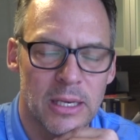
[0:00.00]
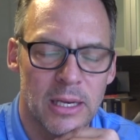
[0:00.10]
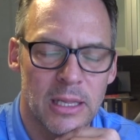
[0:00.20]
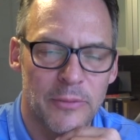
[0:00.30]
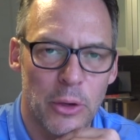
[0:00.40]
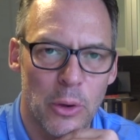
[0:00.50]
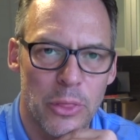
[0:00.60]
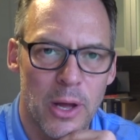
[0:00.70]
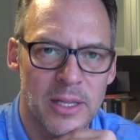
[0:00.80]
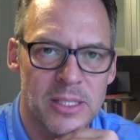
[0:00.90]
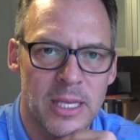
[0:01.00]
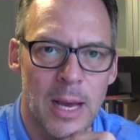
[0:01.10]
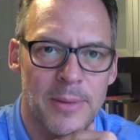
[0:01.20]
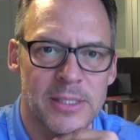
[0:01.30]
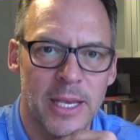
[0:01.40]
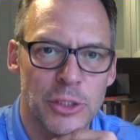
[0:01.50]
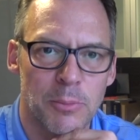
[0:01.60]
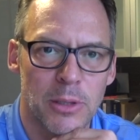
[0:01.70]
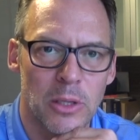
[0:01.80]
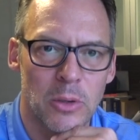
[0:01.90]
I'd love to hear your thoughts in the comments section
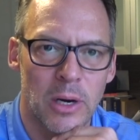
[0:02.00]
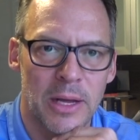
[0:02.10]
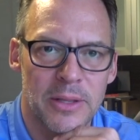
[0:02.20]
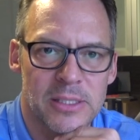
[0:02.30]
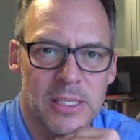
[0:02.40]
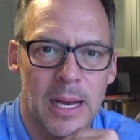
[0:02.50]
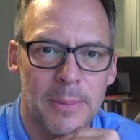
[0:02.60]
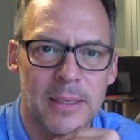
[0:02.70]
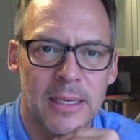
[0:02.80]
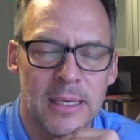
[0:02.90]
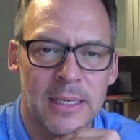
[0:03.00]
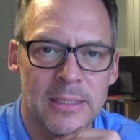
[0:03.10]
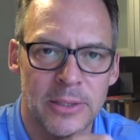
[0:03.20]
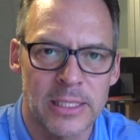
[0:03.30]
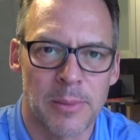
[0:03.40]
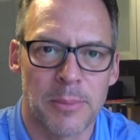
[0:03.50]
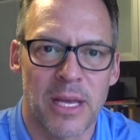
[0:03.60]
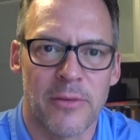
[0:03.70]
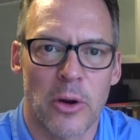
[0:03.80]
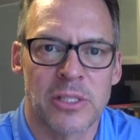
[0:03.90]
below on this topic. Until next time, I'm
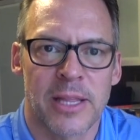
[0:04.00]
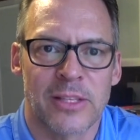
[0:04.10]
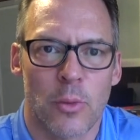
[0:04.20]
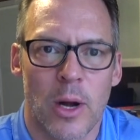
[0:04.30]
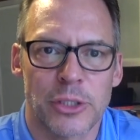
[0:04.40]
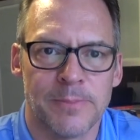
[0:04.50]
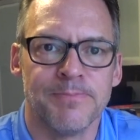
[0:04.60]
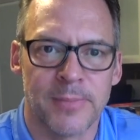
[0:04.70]
Dave Erickson. Thanks for watching.